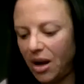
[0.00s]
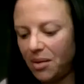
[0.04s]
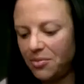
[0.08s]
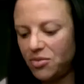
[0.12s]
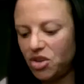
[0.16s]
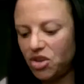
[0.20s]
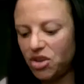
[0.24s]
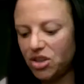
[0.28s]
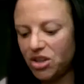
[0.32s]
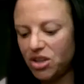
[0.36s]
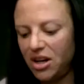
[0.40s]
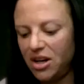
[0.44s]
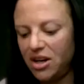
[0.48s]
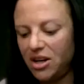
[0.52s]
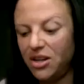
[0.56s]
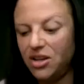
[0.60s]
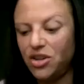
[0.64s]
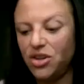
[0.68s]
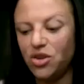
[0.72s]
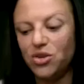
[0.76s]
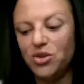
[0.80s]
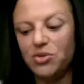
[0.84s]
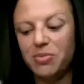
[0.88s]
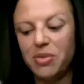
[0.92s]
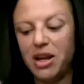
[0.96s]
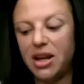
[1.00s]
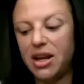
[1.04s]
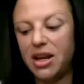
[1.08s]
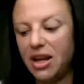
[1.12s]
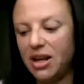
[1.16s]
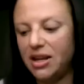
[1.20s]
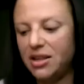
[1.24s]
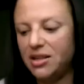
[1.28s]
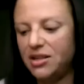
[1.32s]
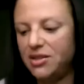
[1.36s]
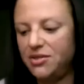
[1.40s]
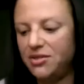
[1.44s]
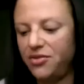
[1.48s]
just gonna use my
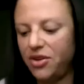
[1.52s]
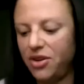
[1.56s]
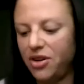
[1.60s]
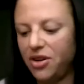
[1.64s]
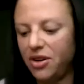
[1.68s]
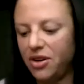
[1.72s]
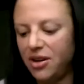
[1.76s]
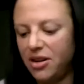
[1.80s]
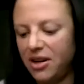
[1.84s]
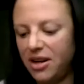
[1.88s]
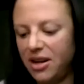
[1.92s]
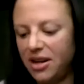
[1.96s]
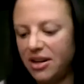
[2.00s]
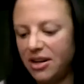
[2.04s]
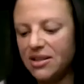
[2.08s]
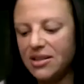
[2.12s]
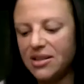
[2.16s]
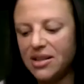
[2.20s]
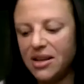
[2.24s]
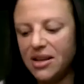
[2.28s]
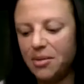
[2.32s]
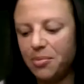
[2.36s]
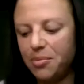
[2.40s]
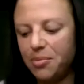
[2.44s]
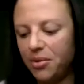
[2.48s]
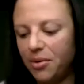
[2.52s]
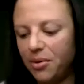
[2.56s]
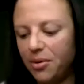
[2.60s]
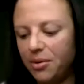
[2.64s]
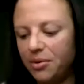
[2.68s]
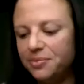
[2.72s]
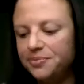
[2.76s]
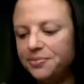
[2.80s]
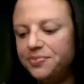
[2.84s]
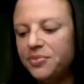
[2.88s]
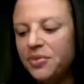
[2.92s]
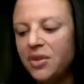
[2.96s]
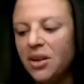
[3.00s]
kids for example.